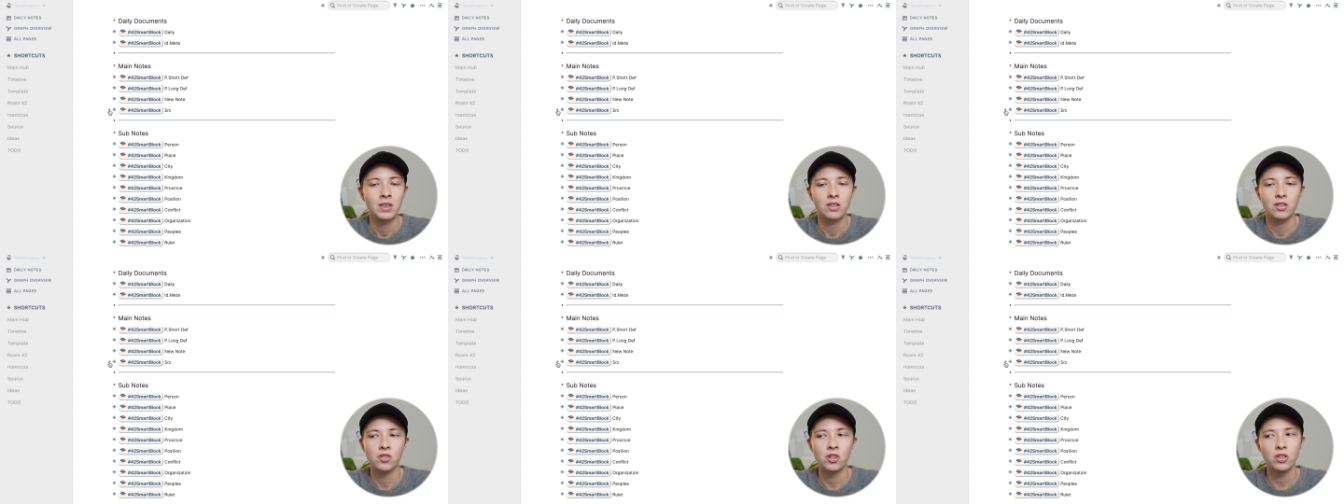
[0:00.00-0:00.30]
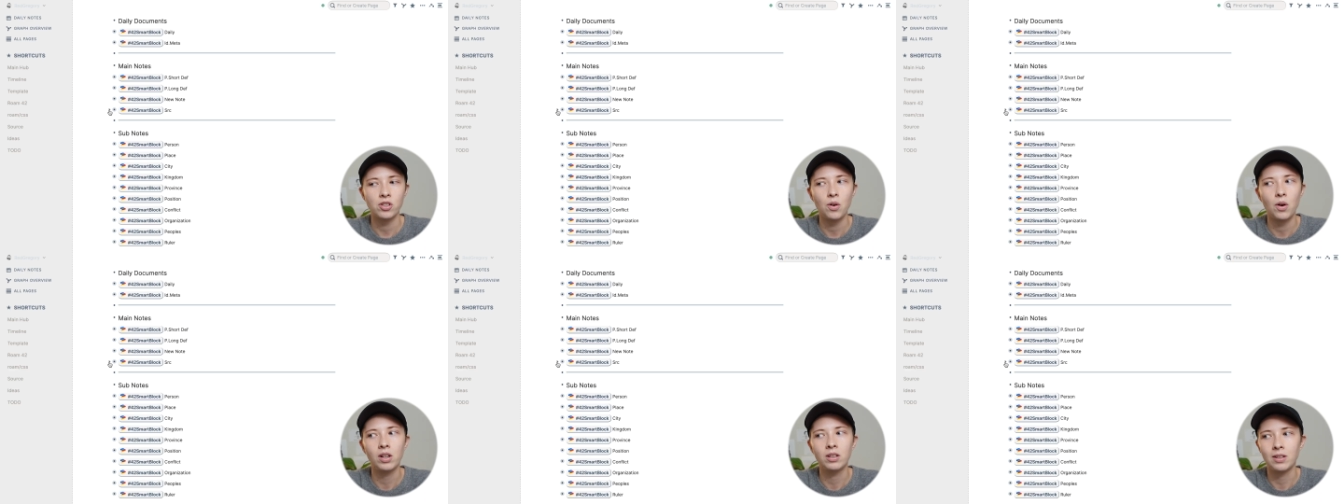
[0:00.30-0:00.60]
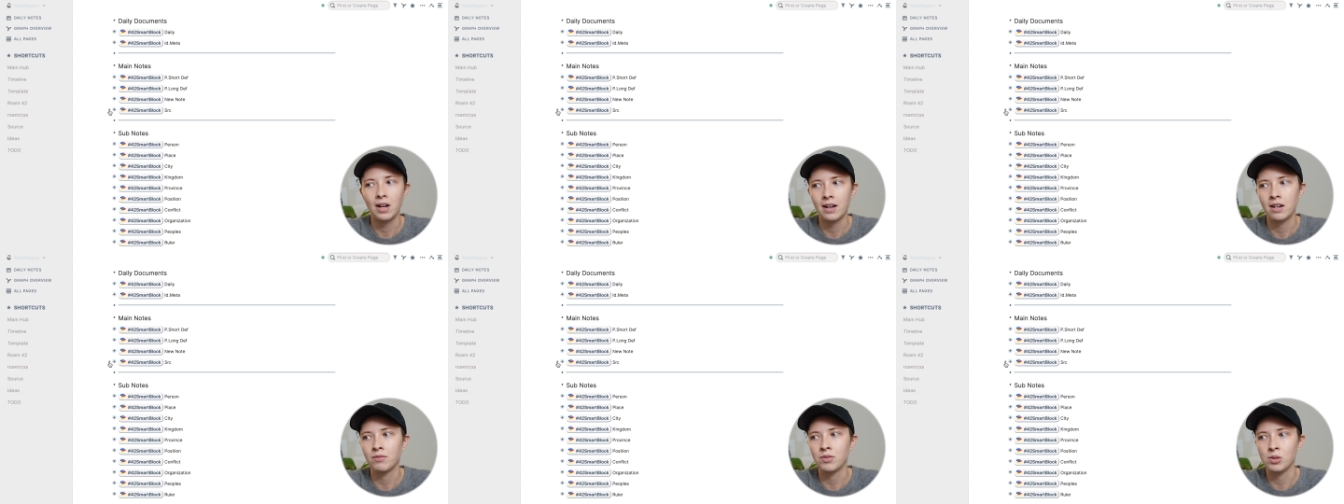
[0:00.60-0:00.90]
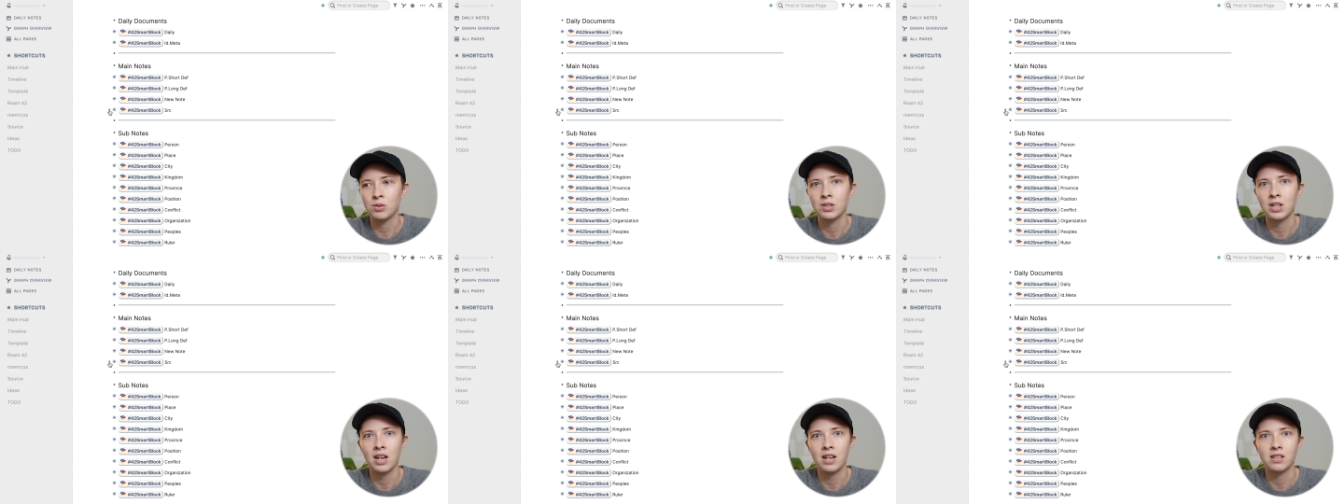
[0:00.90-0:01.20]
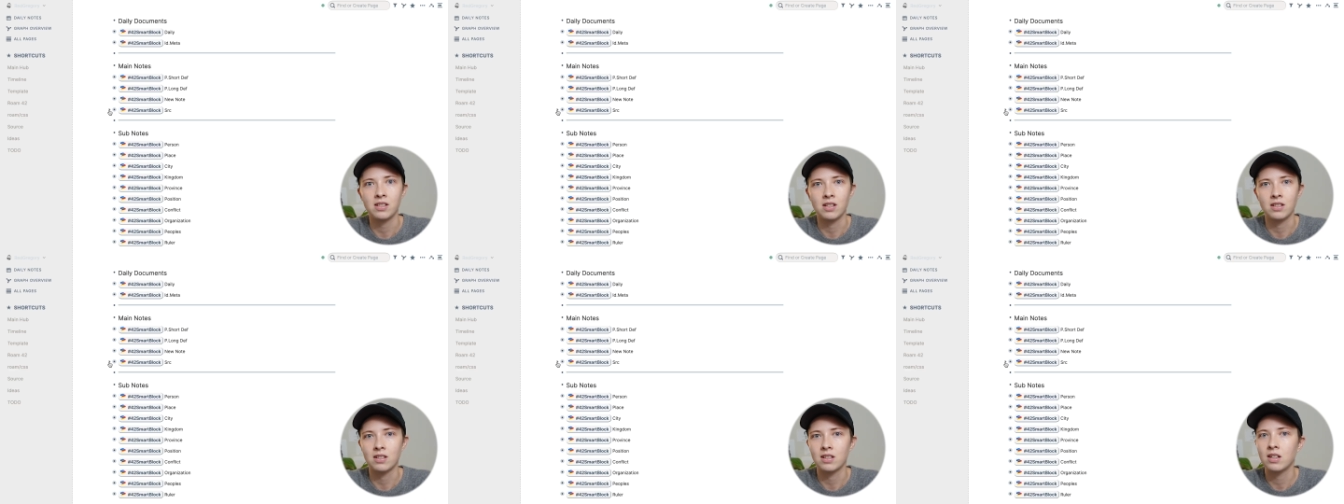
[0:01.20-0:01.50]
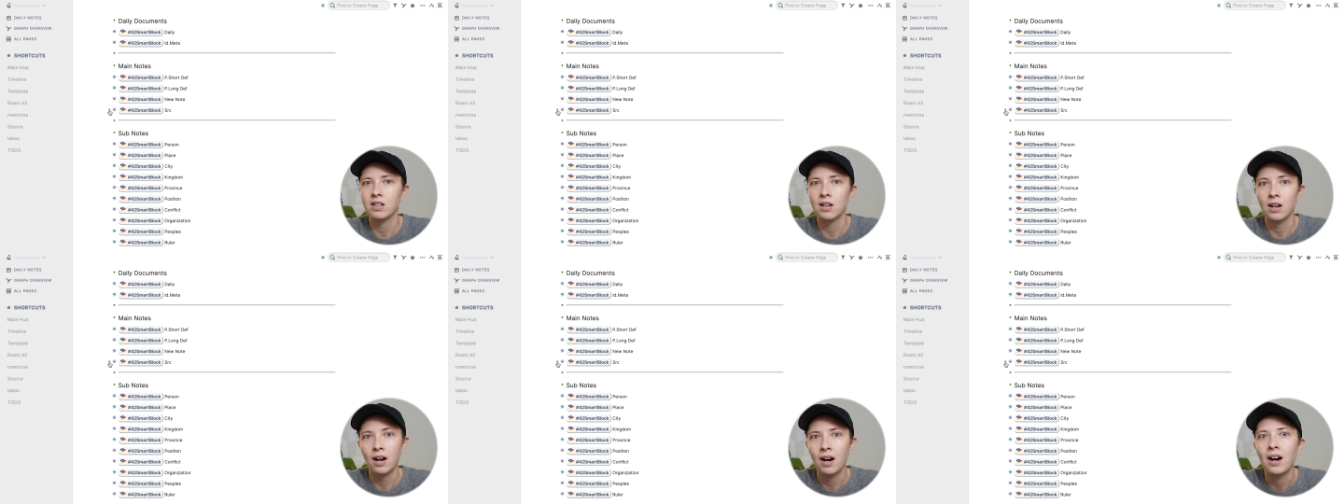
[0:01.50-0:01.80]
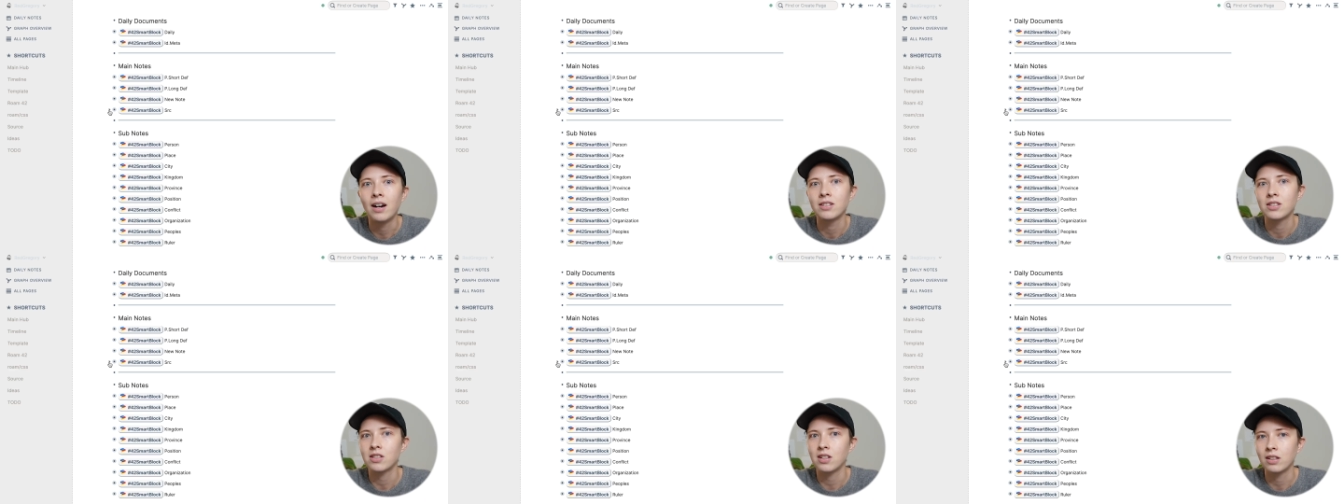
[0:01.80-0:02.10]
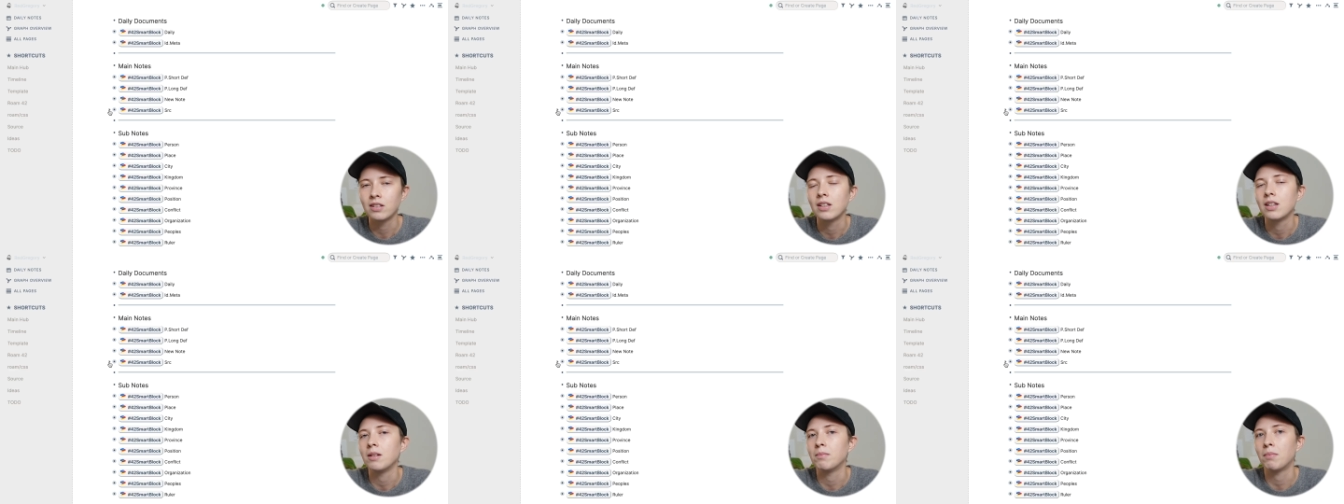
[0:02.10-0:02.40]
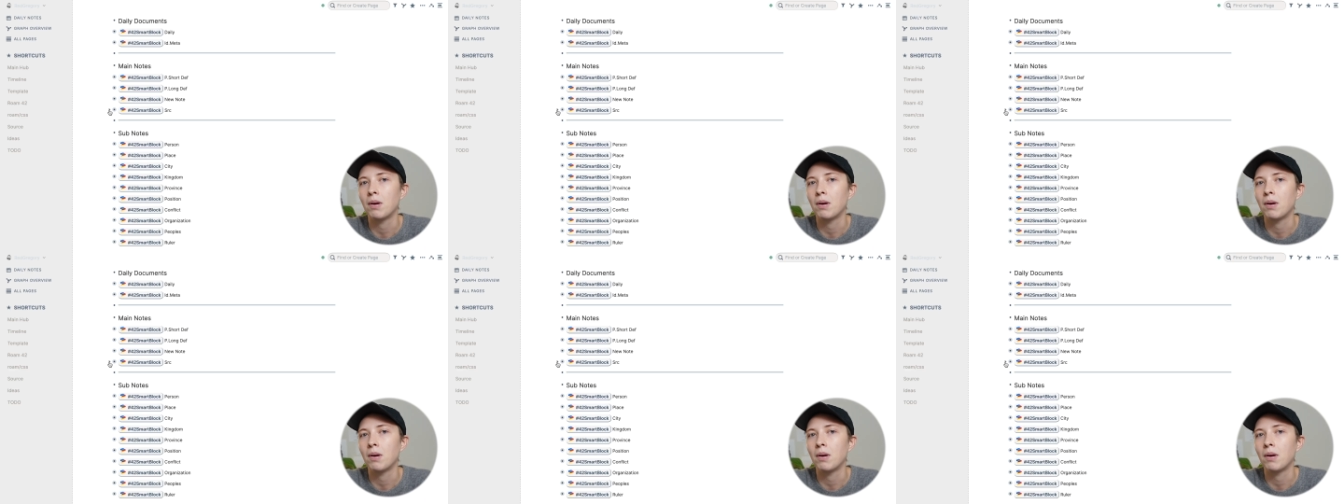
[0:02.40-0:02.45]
There's also a lot of use cases constantly